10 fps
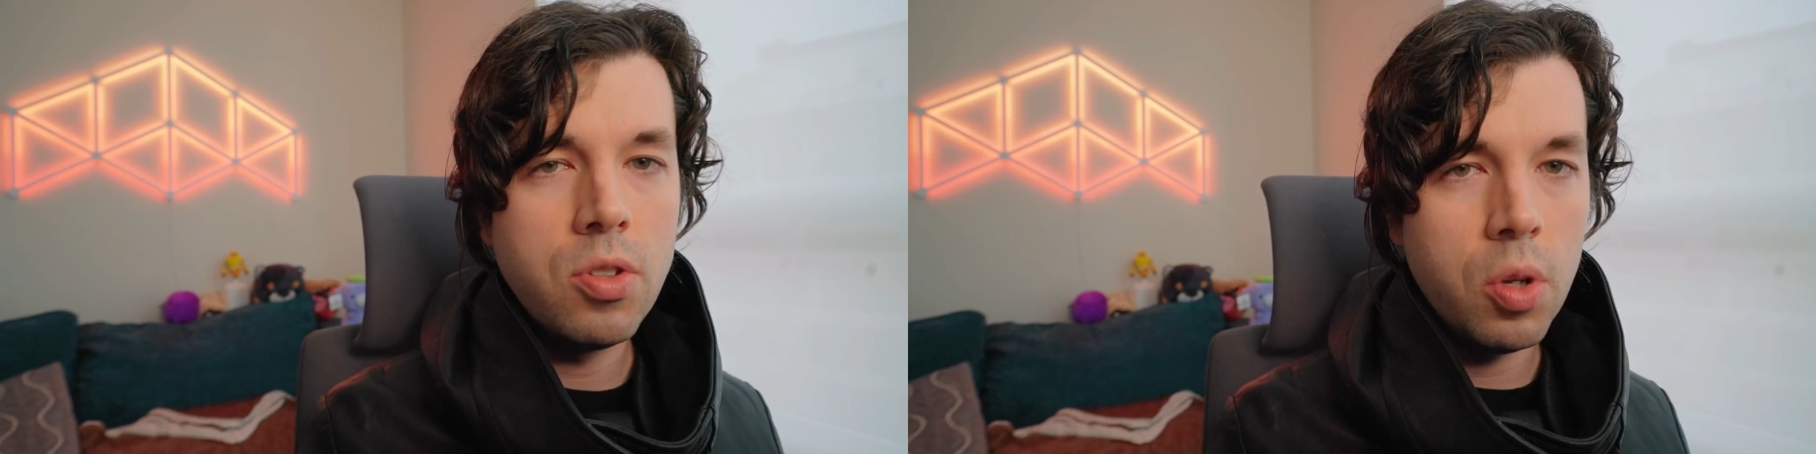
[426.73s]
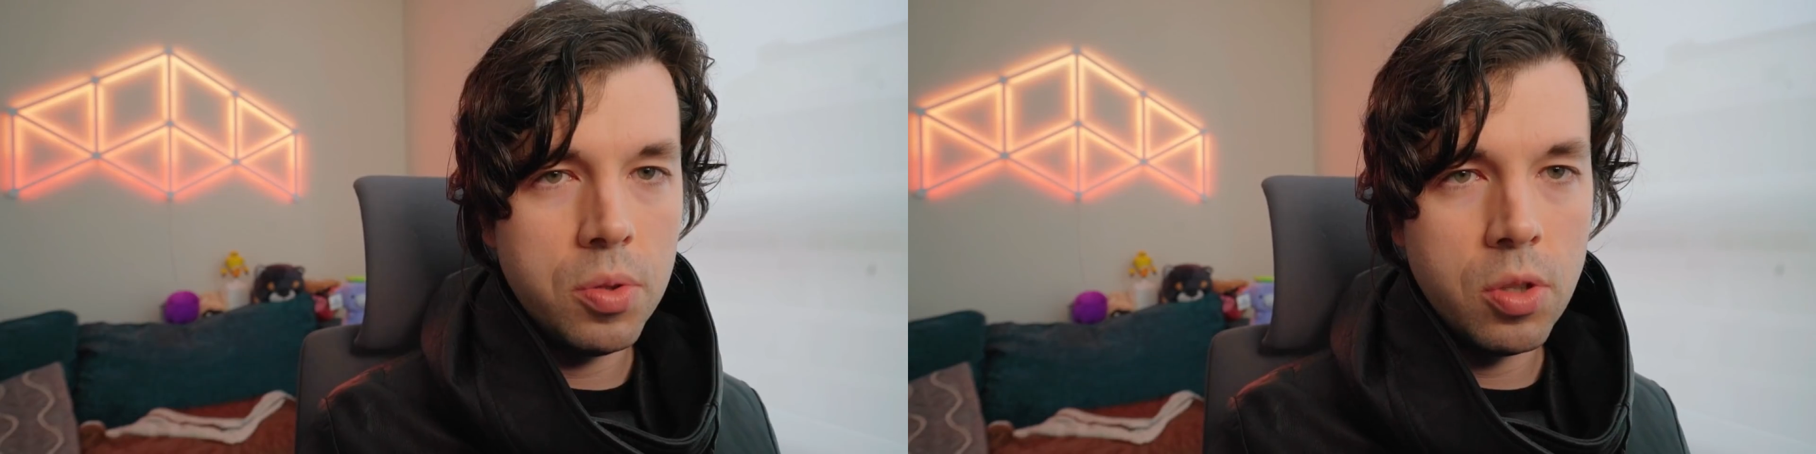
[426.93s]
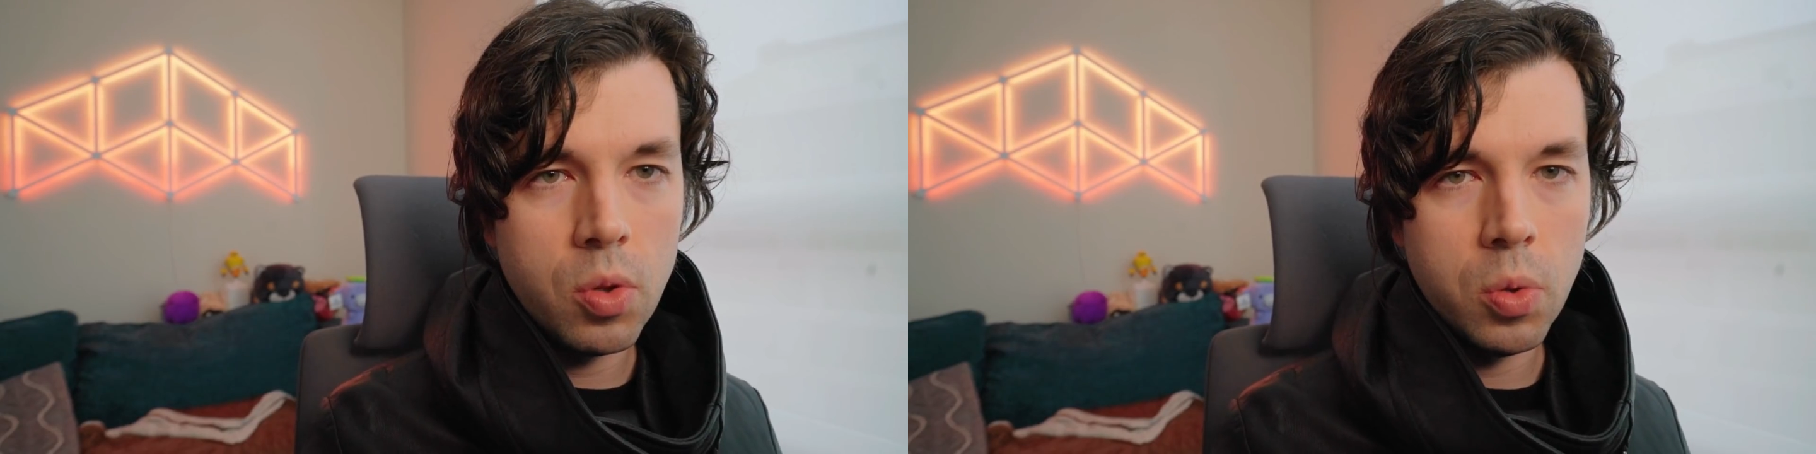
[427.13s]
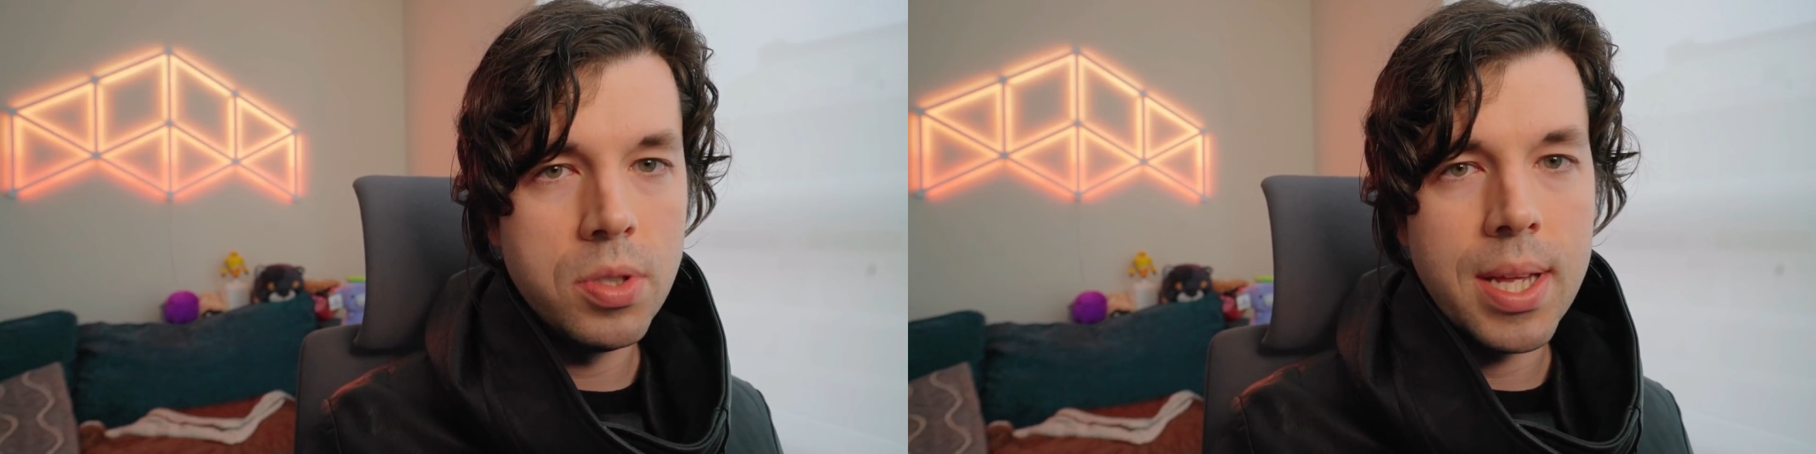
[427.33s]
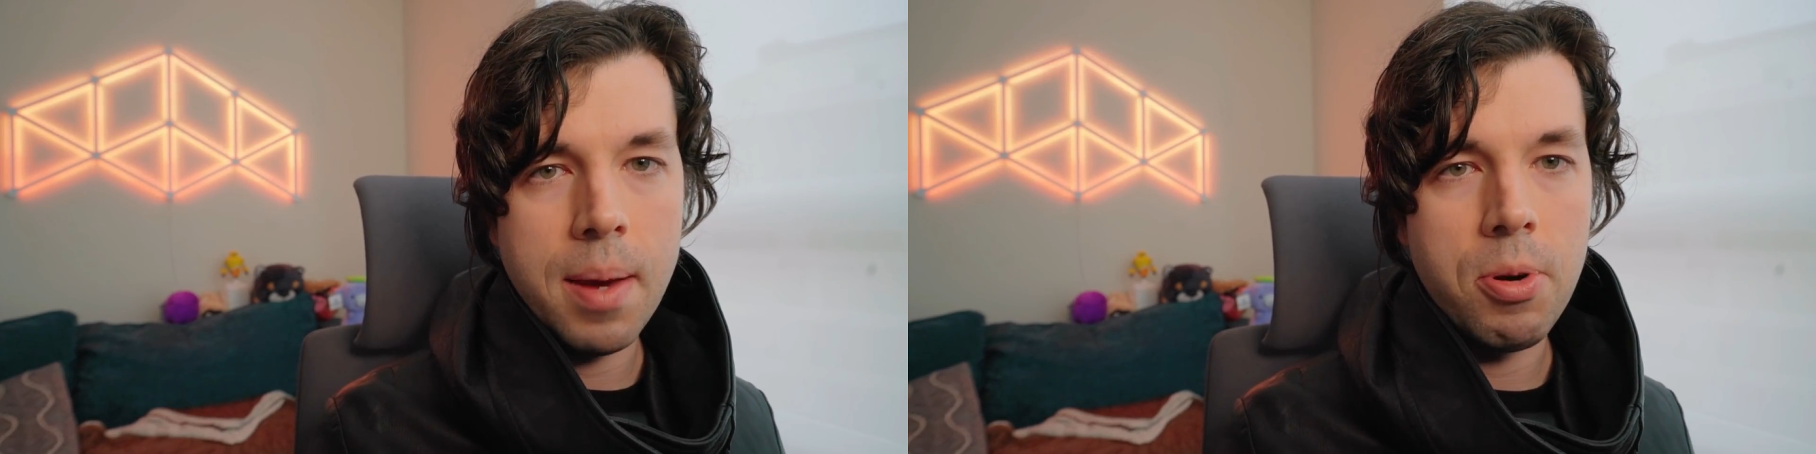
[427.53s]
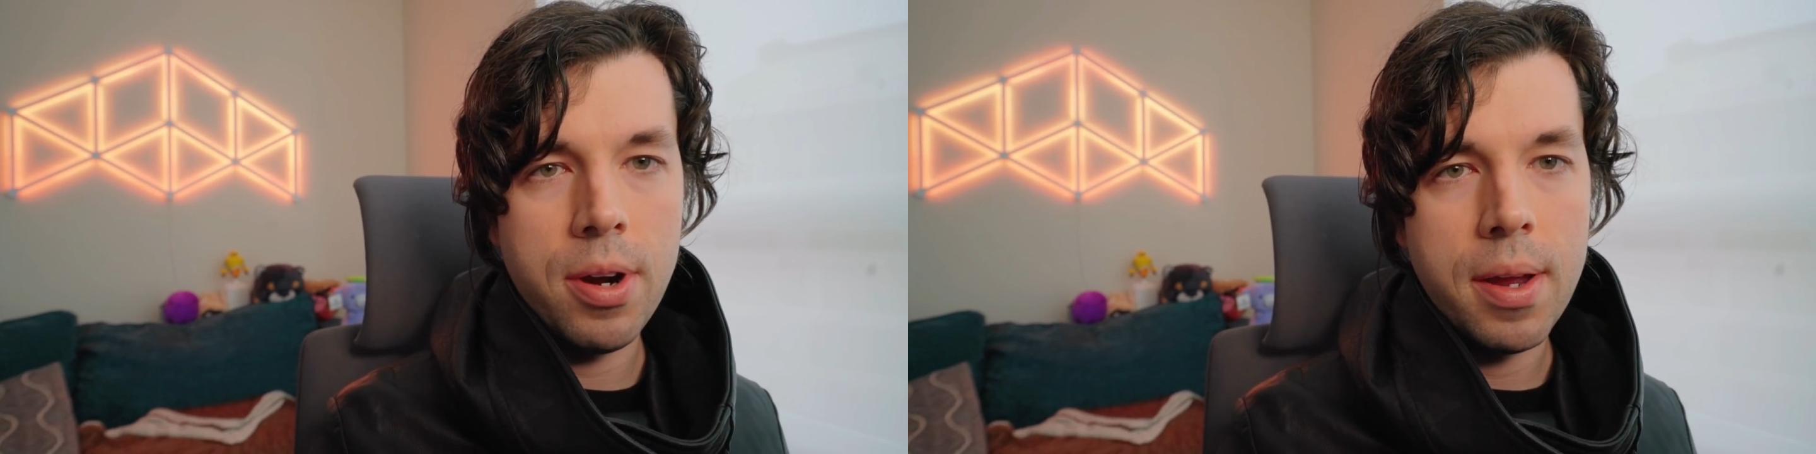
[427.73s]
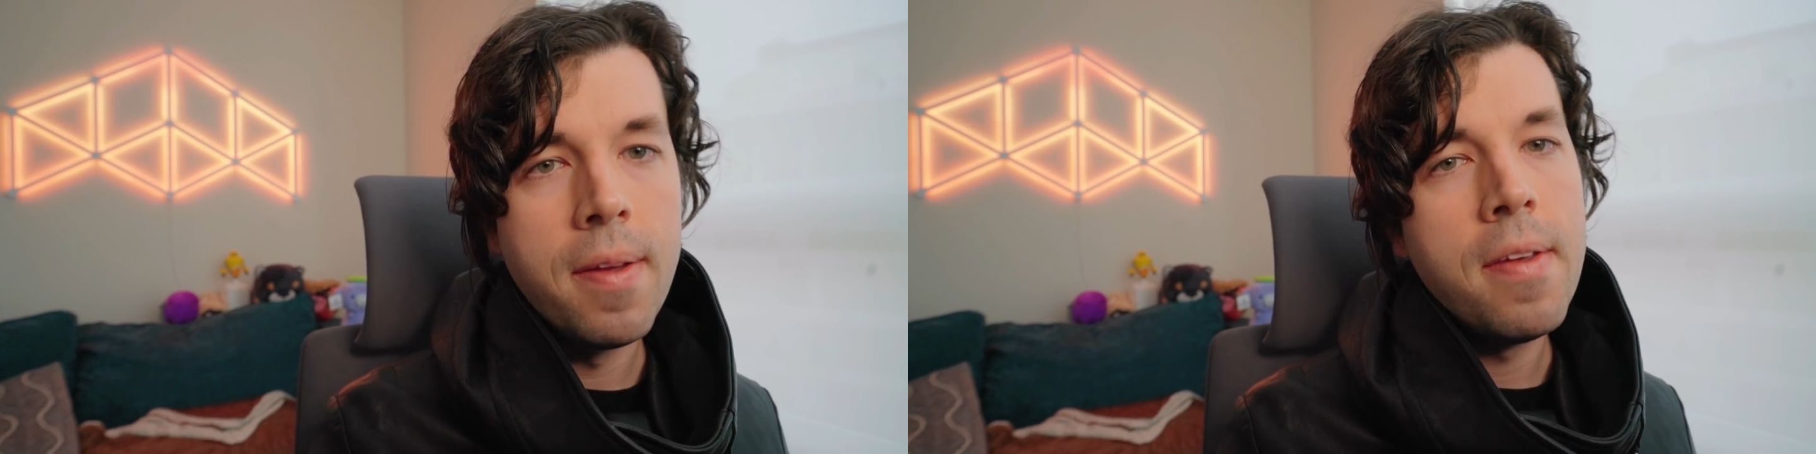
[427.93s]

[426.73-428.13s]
Zoltan Kuhl's library.